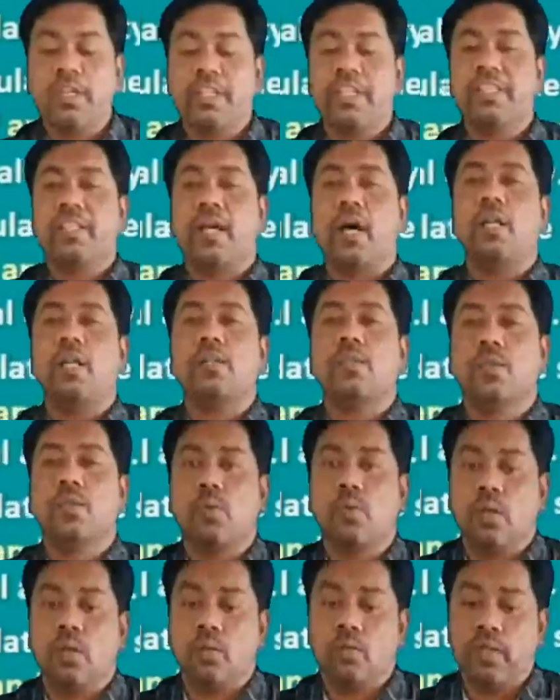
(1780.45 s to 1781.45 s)
It is
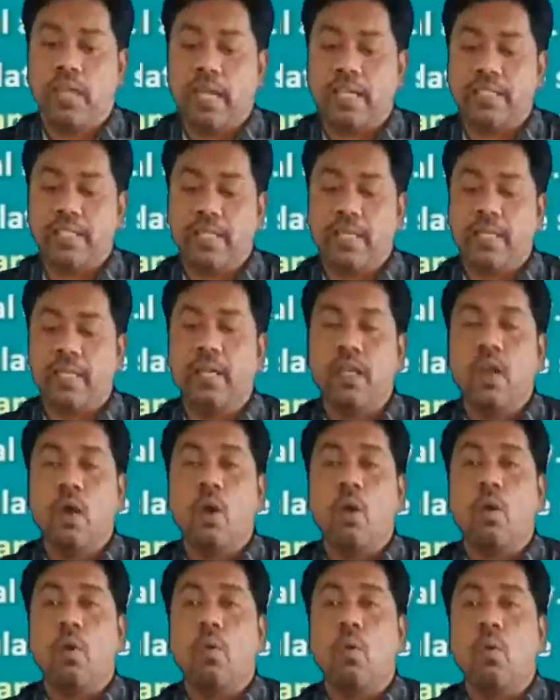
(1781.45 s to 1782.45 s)
also known as
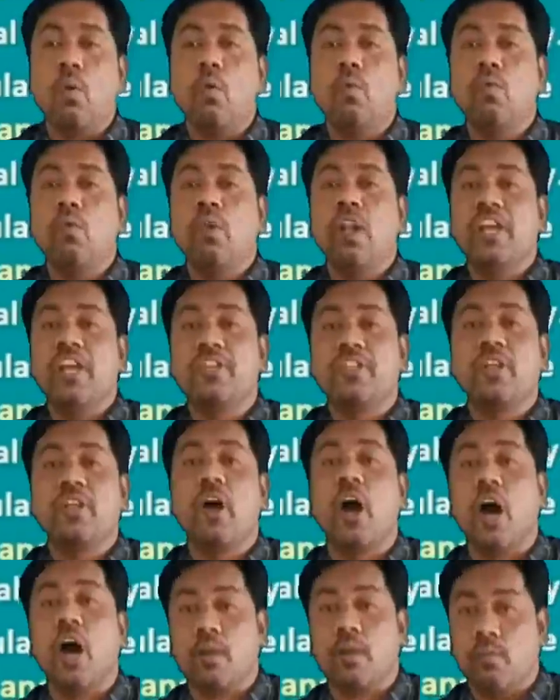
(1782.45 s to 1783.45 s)
a ovulation
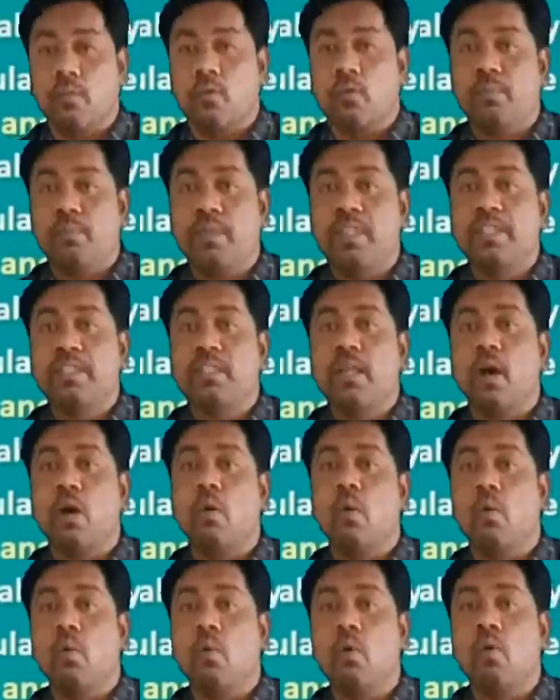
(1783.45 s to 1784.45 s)
hormone. Means the
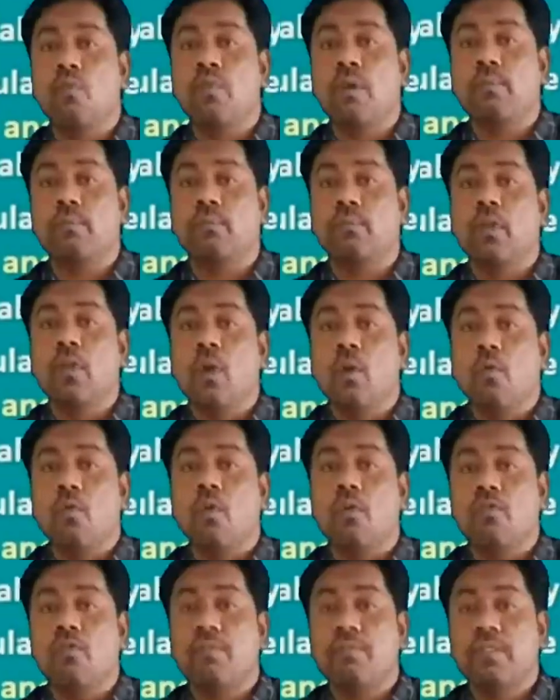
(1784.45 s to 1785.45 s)

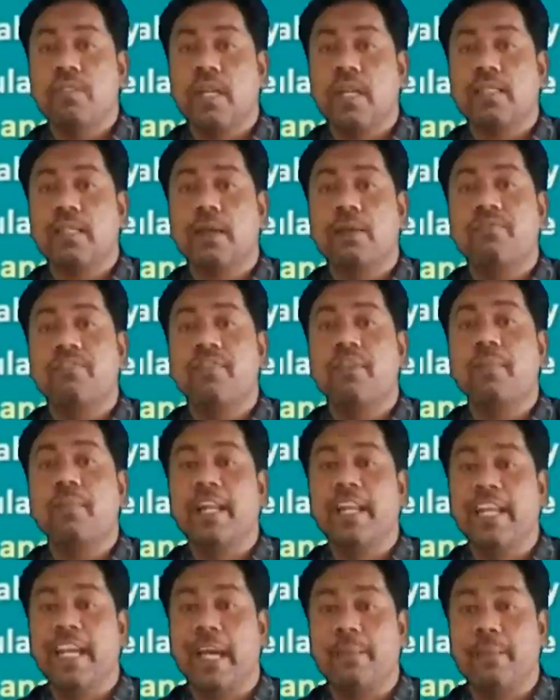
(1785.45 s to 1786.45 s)
ovums are the
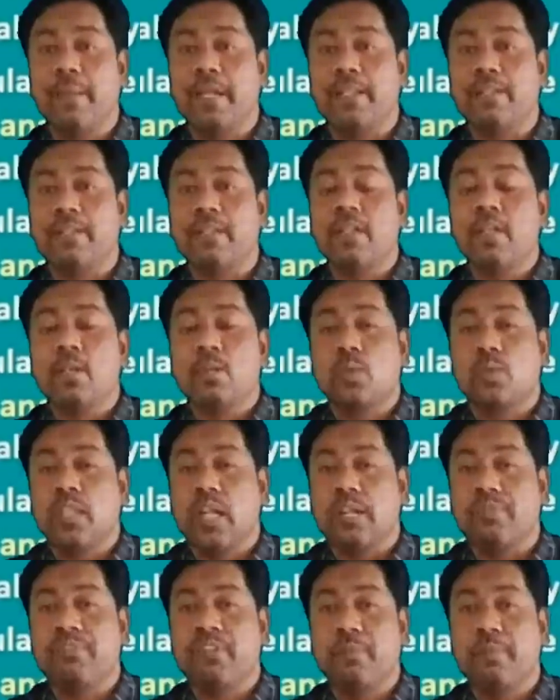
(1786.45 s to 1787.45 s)
female gametes. So
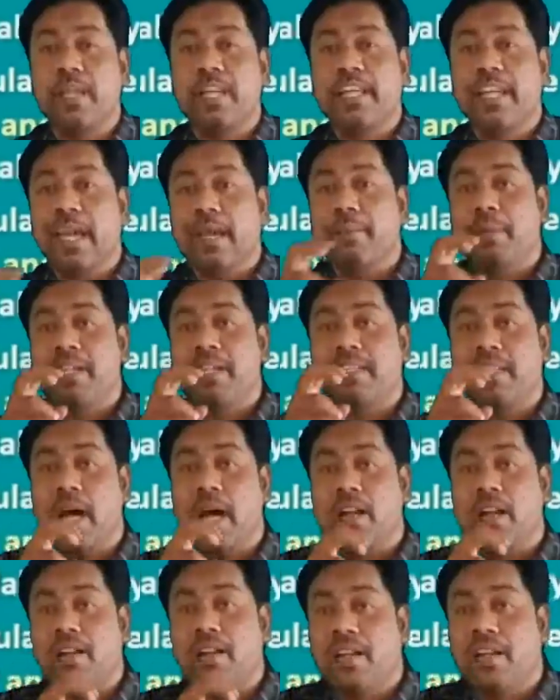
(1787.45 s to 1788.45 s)
that female gametes
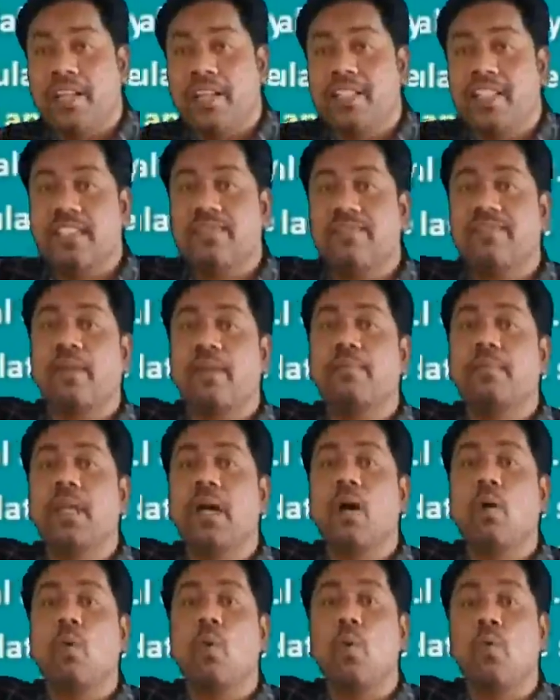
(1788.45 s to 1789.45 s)
are releases from
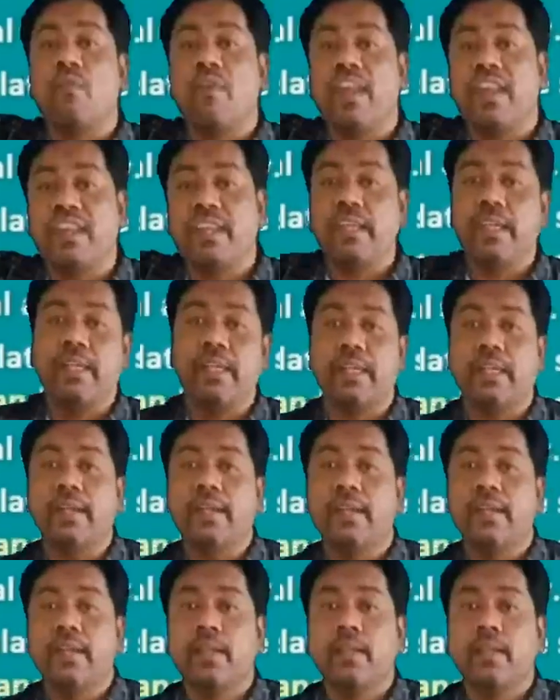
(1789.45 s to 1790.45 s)
the
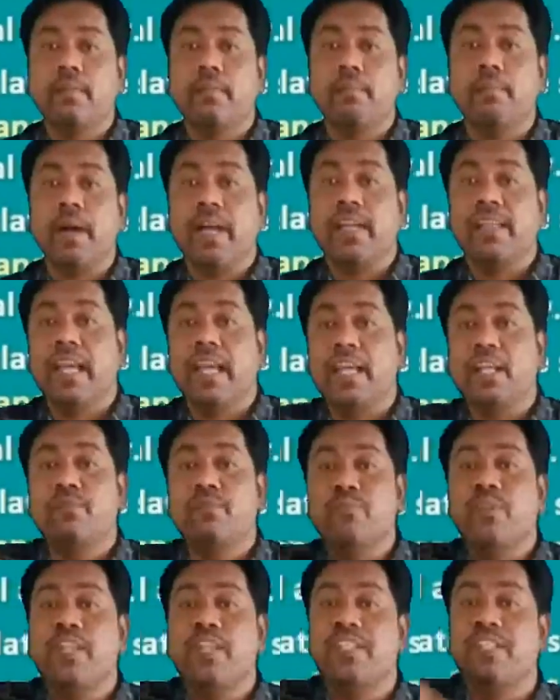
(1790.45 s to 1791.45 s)
ovary by the
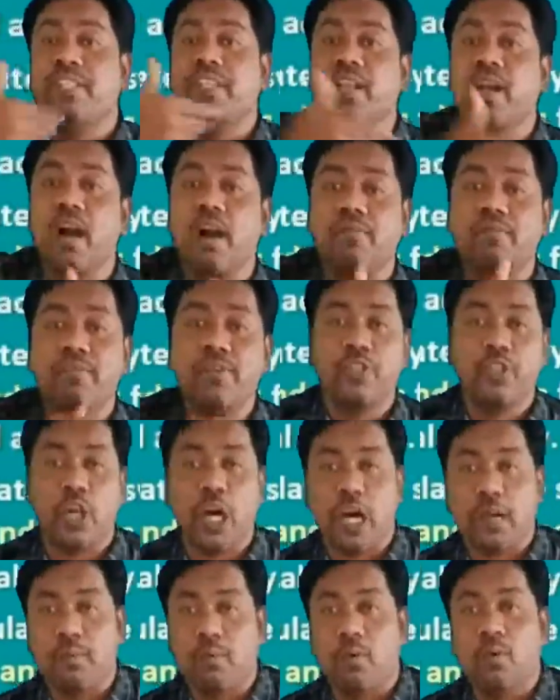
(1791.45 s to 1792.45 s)
influencing of which
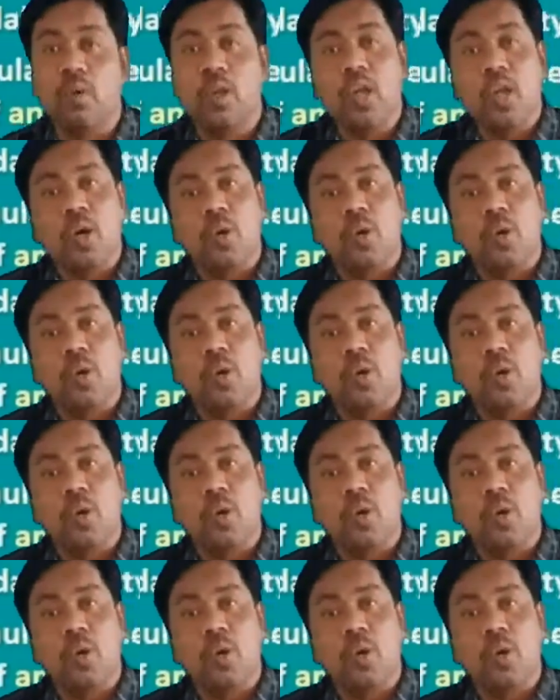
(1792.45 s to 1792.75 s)
hormone?